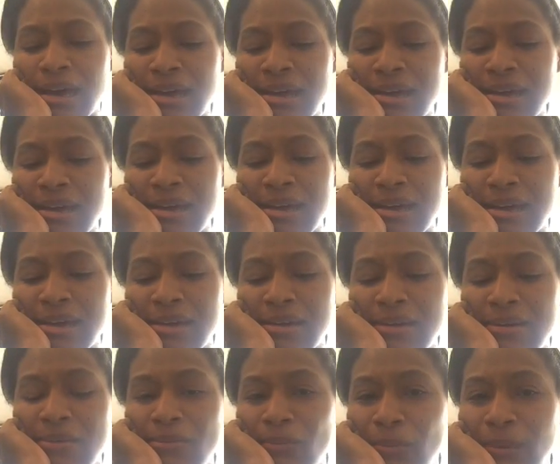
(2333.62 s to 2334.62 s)

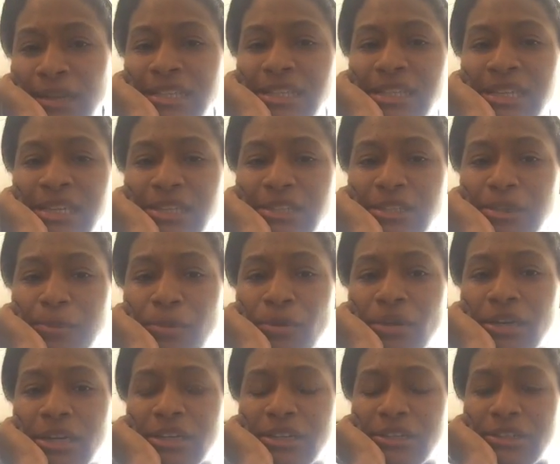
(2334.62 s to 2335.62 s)
uh, Rieslings are
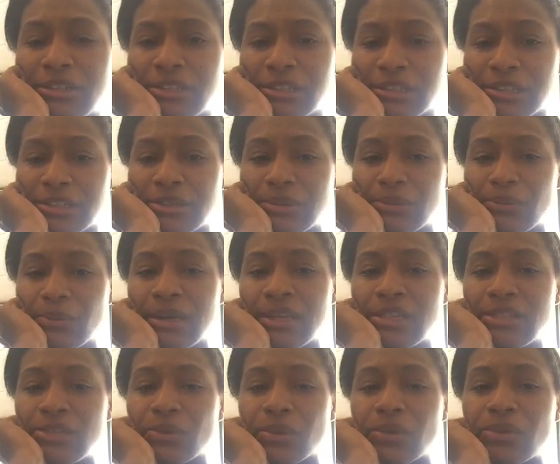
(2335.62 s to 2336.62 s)
pretty good.
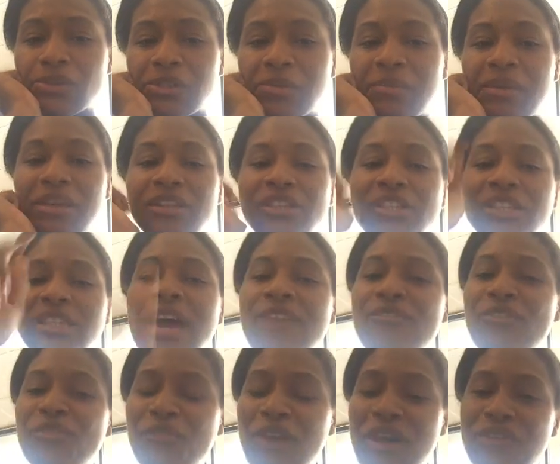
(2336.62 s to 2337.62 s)
Red is gross to me. You just
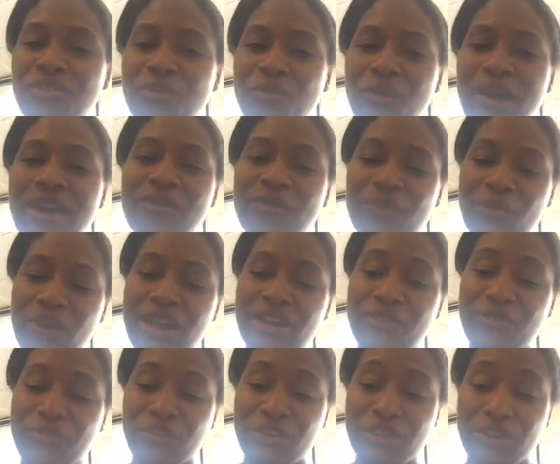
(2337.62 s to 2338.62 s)
haven't found the right
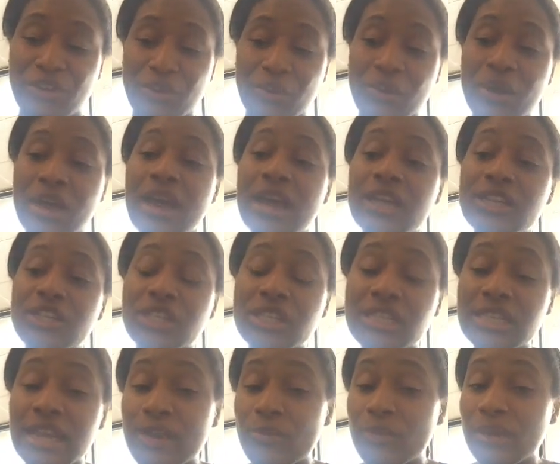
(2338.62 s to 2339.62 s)
red for you.
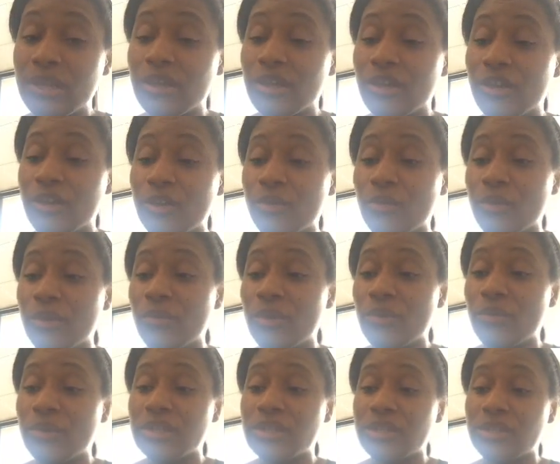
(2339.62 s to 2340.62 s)
Just like we learned when
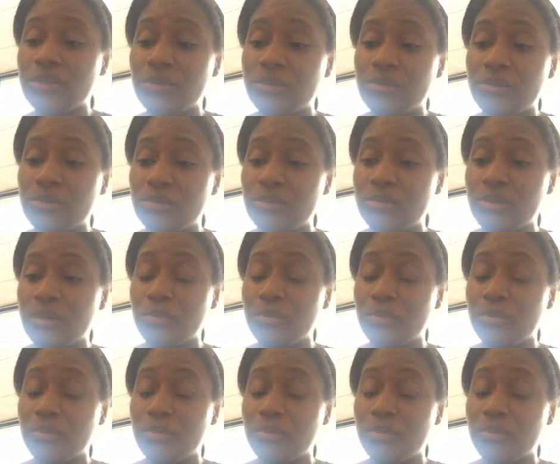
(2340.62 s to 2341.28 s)
we went to